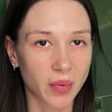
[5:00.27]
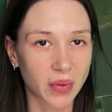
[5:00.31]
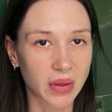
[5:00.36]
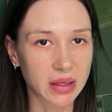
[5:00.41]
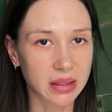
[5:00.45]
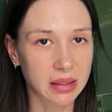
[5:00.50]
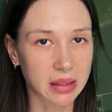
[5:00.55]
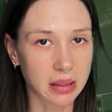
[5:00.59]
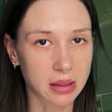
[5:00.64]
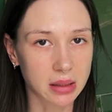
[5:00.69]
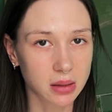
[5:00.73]

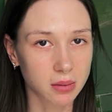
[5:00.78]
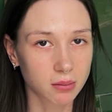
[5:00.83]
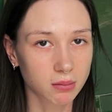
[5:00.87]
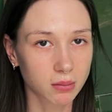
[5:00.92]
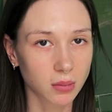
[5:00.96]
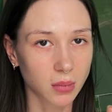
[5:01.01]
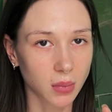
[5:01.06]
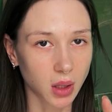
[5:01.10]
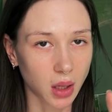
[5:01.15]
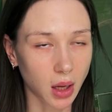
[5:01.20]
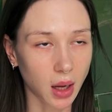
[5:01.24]
this is
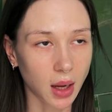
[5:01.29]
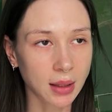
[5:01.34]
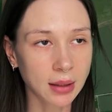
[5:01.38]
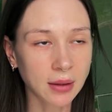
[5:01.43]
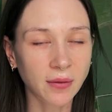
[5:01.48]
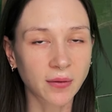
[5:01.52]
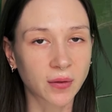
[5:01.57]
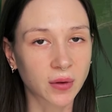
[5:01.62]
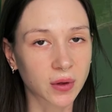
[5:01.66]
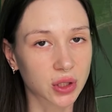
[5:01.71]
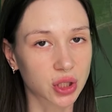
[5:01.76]

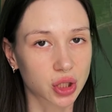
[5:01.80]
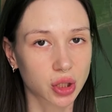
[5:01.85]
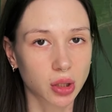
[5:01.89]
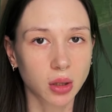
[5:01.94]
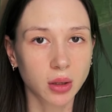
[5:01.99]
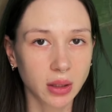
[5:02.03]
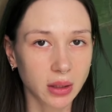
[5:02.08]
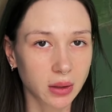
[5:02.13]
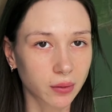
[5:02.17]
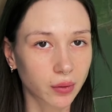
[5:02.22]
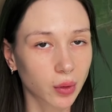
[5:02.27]

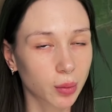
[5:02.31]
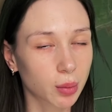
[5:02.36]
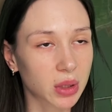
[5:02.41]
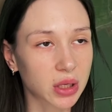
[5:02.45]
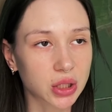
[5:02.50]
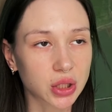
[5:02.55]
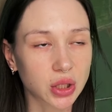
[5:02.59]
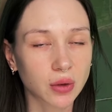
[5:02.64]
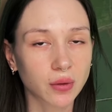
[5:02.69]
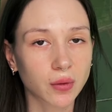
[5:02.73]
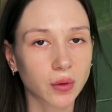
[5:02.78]
unofficial
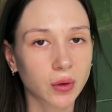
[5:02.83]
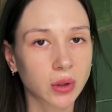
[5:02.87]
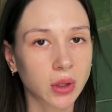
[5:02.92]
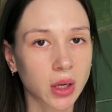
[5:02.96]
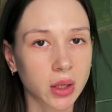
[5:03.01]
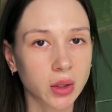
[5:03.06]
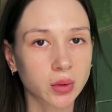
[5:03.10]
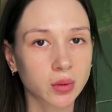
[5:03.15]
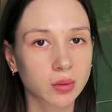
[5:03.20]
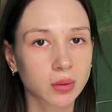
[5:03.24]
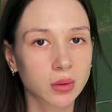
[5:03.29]
information for
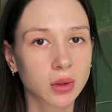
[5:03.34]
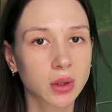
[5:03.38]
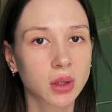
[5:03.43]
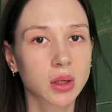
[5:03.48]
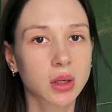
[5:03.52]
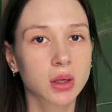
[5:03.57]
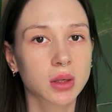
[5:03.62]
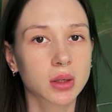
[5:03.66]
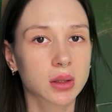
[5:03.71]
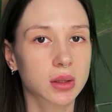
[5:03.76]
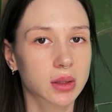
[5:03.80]
now.
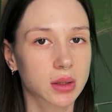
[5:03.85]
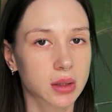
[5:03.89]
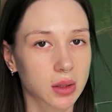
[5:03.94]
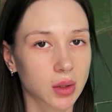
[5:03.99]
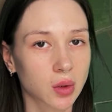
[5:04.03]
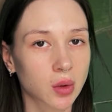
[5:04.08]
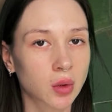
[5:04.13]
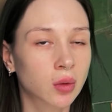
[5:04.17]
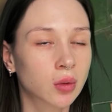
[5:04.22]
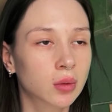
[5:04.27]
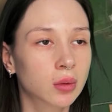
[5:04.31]

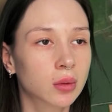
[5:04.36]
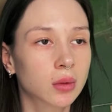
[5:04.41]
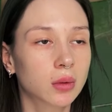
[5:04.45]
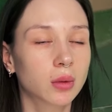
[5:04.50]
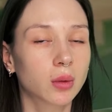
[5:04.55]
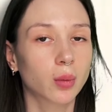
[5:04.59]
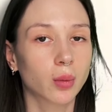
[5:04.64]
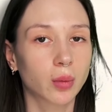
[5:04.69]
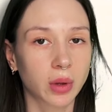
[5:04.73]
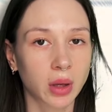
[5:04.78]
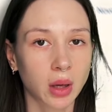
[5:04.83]
So
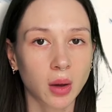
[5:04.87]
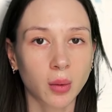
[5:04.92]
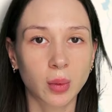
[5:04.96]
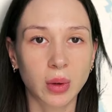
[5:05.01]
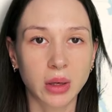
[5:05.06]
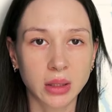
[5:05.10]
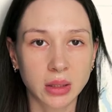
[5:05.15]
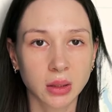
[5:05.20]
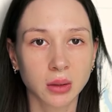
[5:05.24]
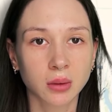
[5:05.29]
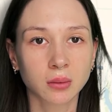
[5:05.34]
we are
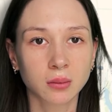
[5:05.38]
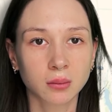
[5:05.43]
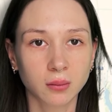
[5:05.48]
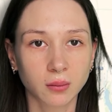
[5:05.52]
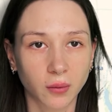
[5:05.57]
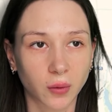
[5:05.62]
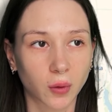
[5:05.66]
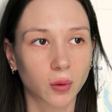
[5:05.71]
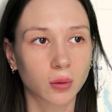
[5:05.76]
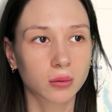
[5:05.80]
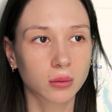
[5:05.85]
waiting
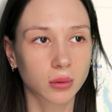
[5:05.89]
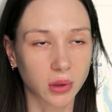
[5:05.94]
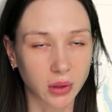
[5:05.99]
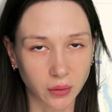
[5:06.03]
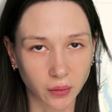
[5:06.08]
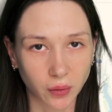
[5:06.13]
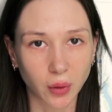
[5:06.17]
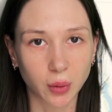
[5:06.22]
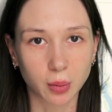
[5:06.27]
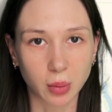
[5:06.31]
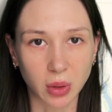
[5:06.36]
for
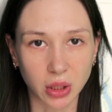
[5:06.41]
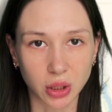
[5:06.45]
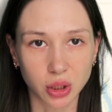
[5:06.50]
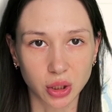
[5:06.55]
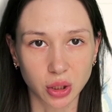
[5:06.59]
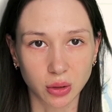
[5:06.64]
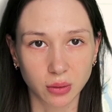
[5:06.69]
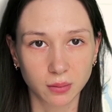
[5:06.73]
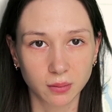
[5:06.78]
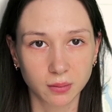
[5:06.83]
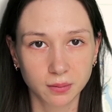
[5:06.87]

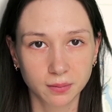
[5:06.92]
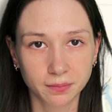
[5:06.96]
confirmation.